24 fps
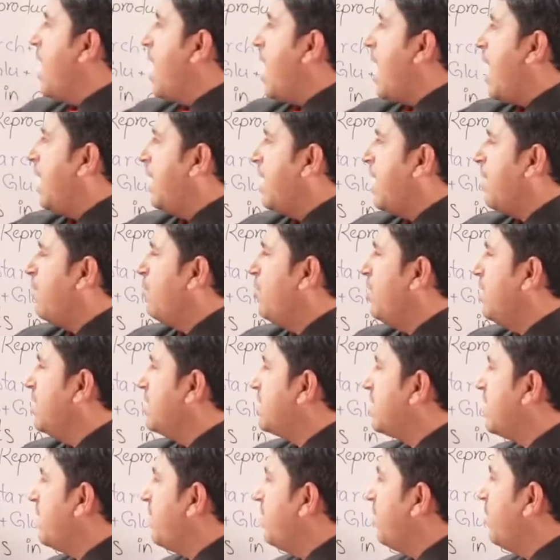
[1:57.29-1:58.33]

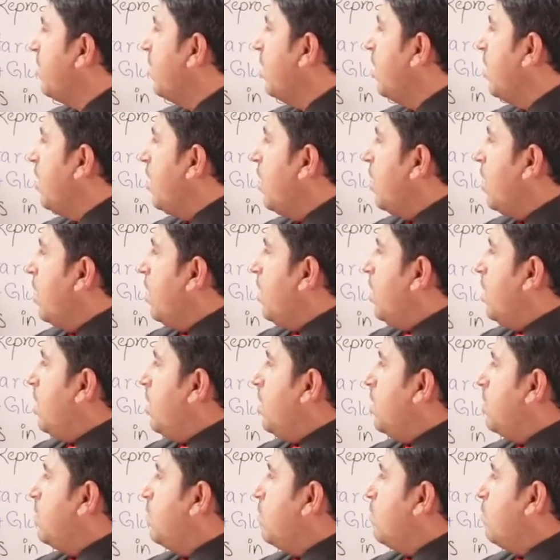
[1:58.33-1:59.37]
Anabolism,
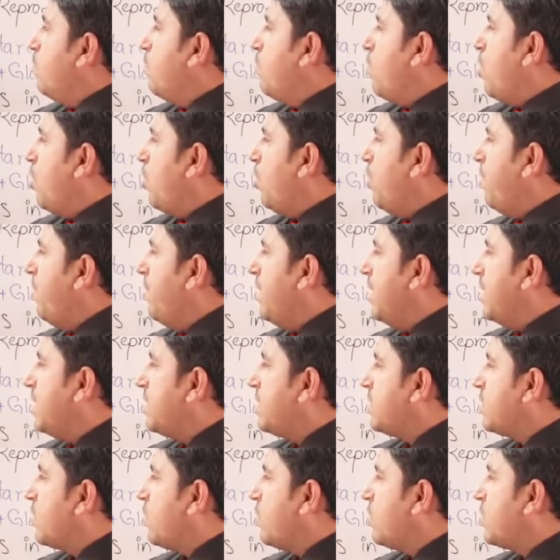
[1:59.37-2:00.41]

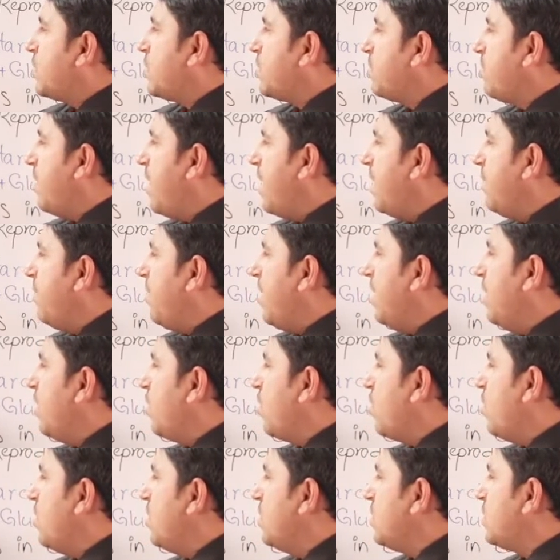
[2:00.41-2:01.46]
monomers or small
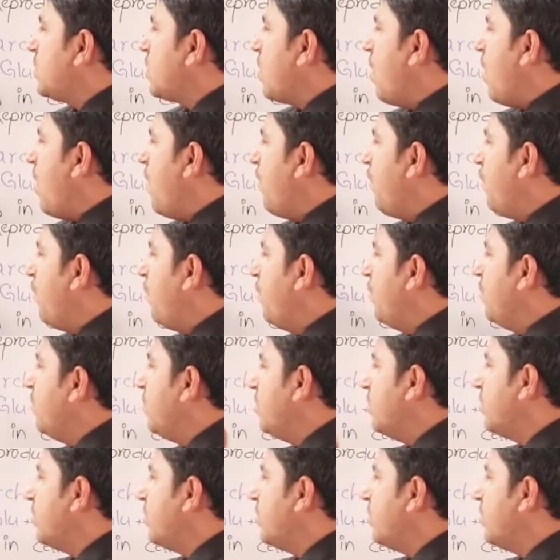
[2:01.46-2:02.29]
molecules of